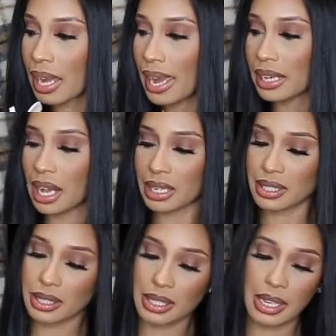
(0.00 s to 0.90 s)
And
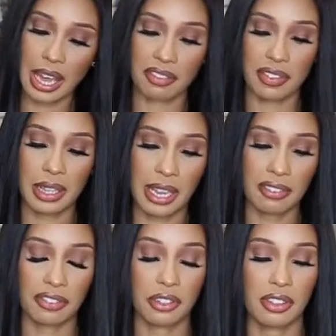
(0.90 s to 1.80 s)
honestly, I feel
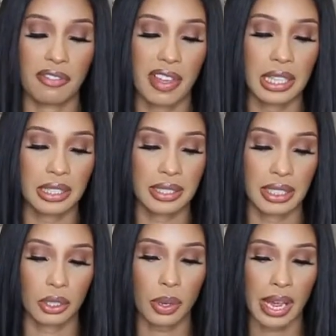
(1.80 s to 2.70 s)
like for the
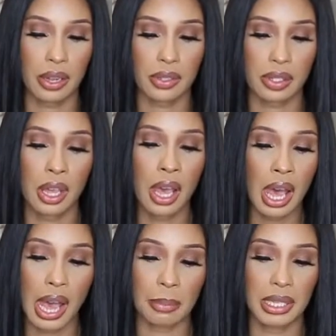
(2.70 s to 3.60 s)
Valentino house,
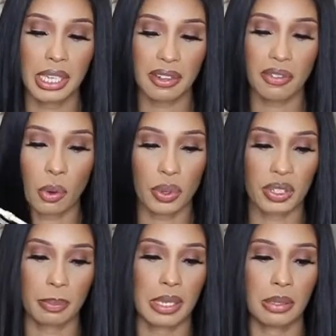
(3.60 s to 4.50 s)
I mean, they've
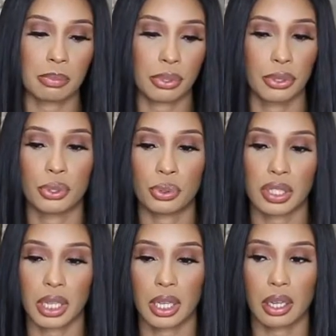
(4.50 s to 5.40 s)
always been
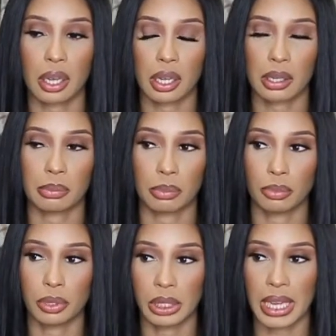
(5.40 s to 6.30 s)
producing
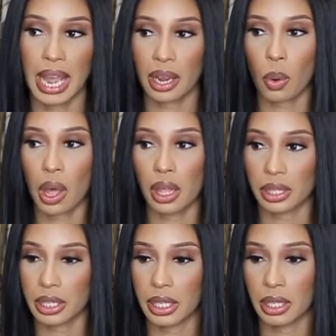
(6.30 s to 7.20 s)
really high
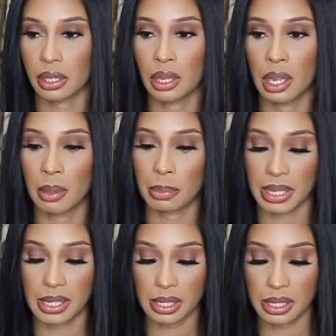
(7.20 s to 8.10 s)
quality
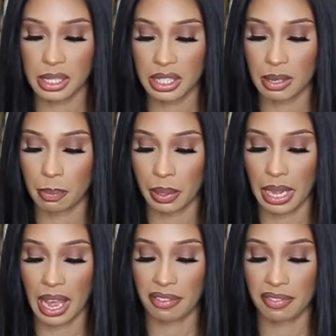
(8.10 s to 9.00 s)
pieces,
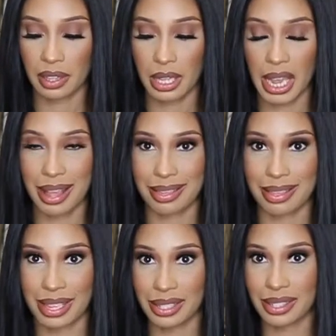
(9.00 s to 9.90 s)
but I feel like
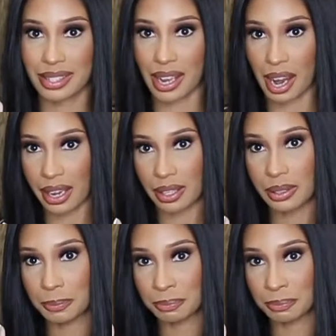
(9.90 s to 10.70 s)
this style